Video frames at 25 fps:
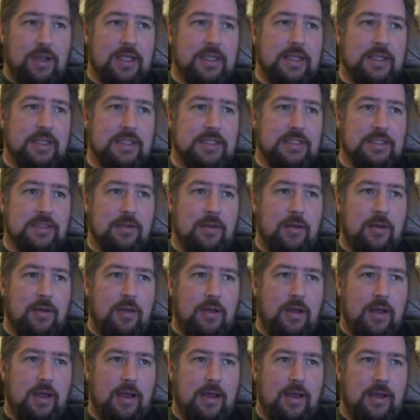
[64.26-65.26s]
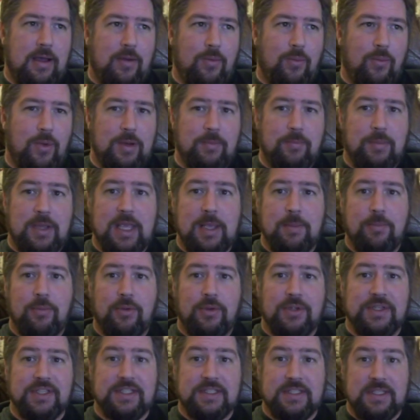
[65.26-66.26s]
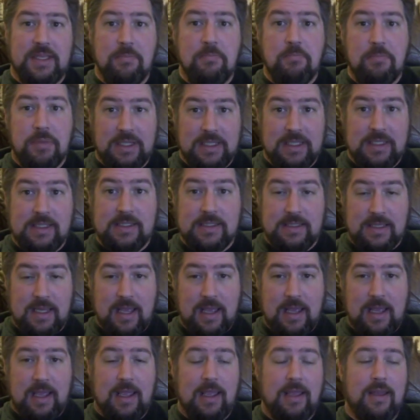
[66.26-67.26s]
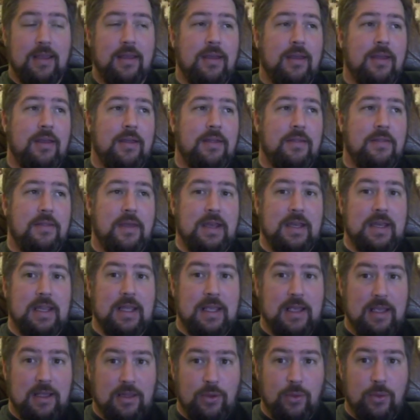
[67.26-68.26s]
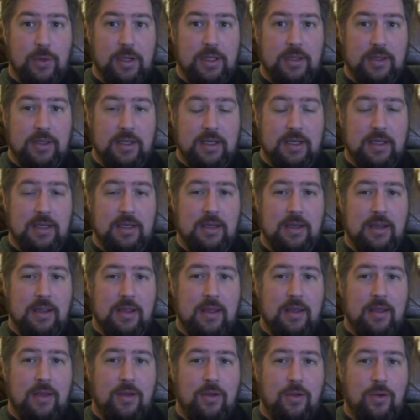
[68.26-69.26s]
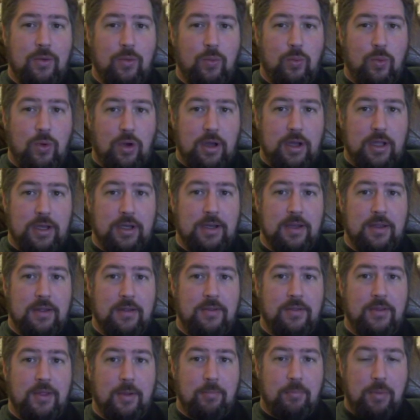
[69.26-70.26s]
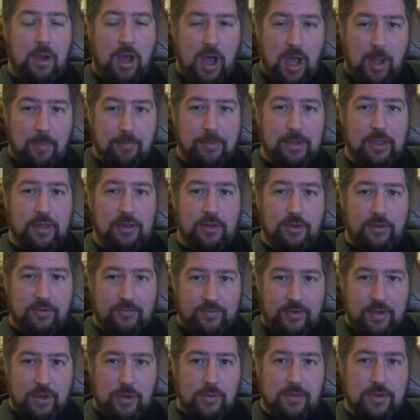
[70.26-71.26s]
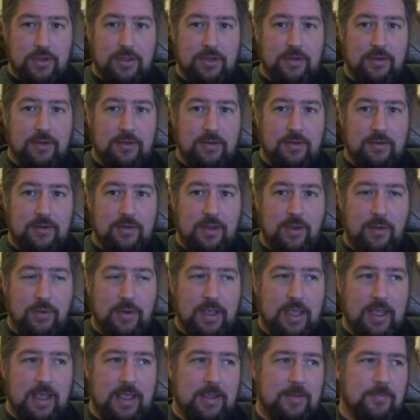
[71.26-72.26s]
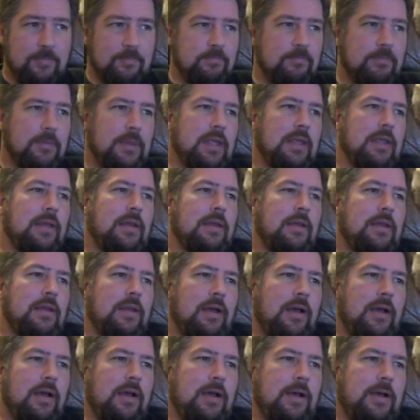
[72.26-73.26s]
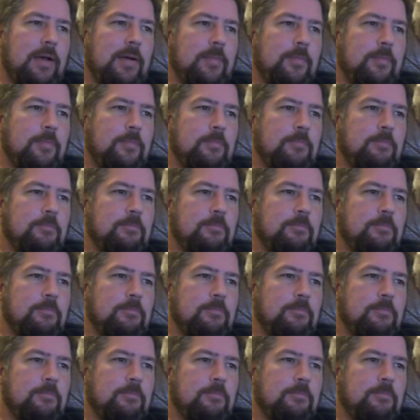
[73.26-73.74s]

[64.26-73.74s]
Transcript: is uh, when people simply say that Hillary Clinton won the popular vote. Okay? Um,